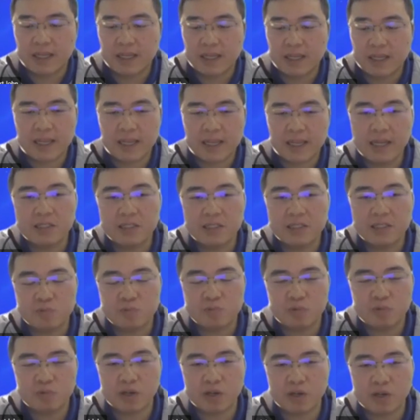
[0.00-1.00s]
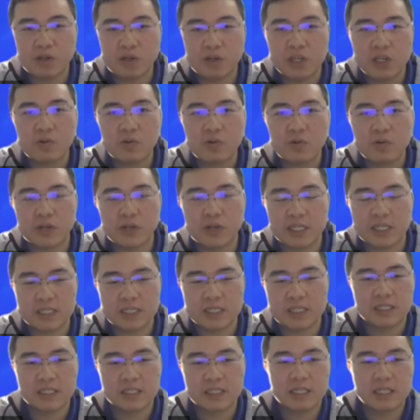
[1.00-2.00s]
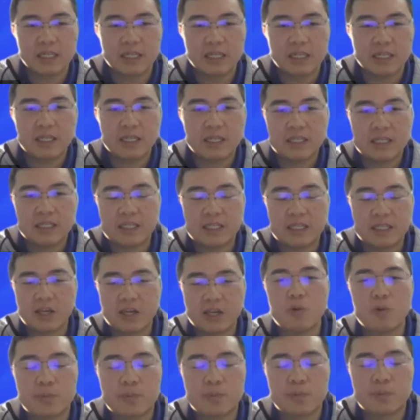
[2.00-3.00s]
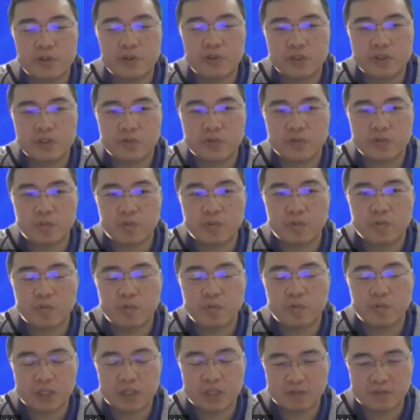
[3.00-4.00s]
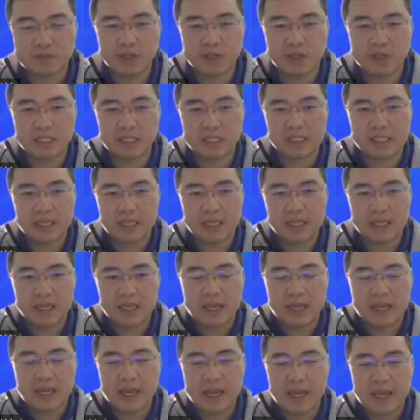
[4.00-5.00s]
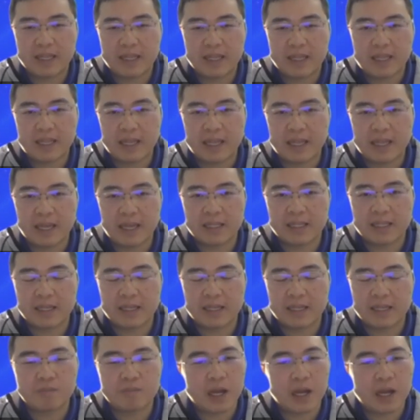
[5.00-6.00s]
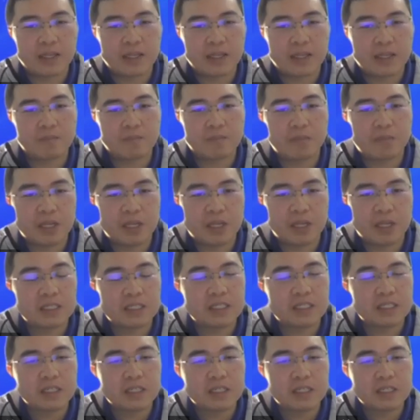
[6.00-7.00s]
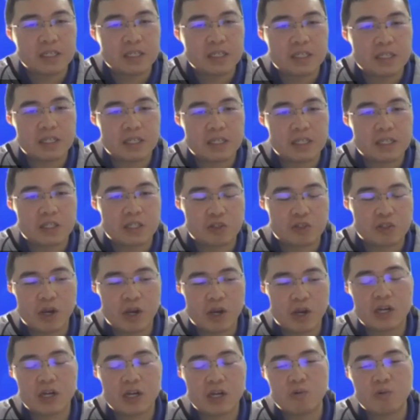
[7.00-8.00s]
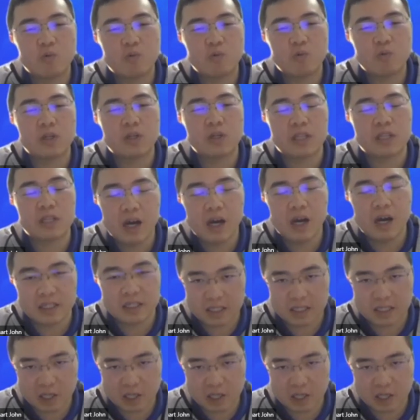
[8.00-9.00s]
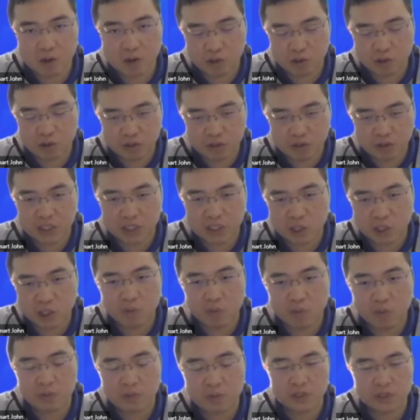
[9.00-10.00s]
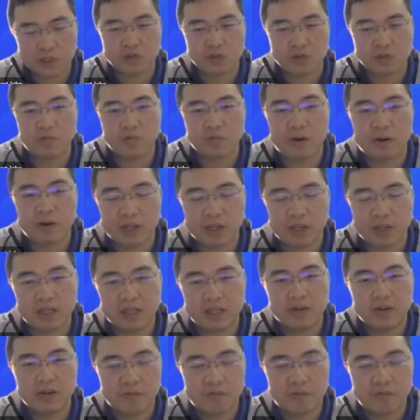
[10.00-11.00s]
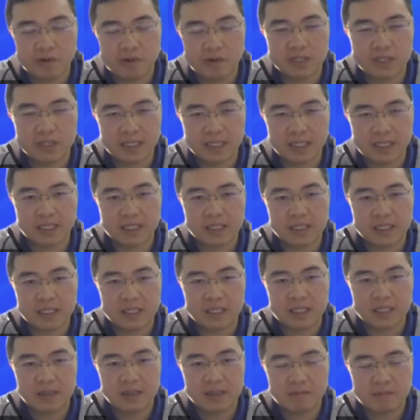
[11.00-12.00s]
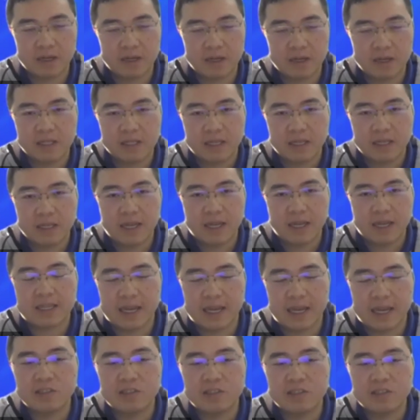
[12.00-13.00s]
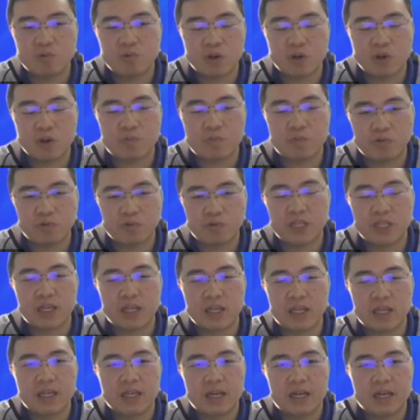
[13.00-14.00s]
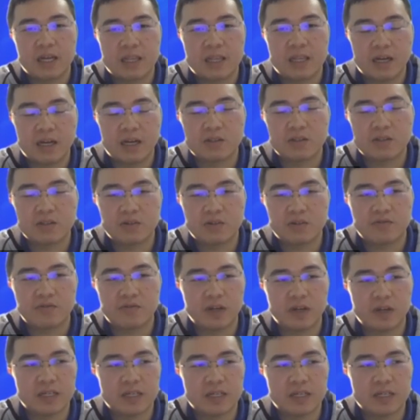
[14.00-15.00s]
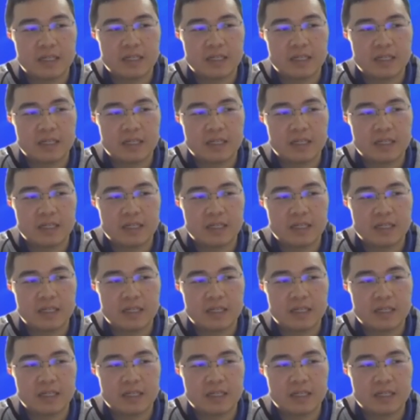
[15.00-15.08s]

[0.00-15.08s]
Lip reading: and that will increase the operation wind speed, and means that the tracker will not go to the storm position very frequently, right? And that will bring a lot of